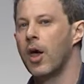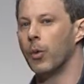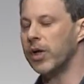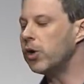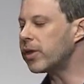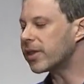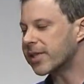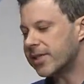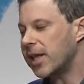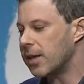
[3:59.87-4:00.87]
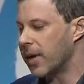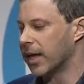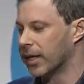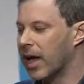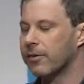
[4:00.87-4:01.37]
We knew that the city made a
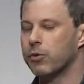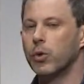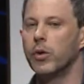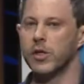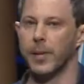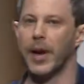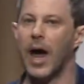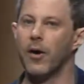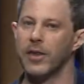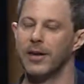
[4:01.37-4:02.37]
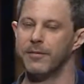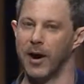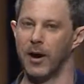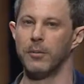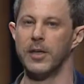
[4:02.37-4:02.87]
lot of rules about how the
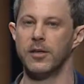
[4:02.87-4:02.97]
environment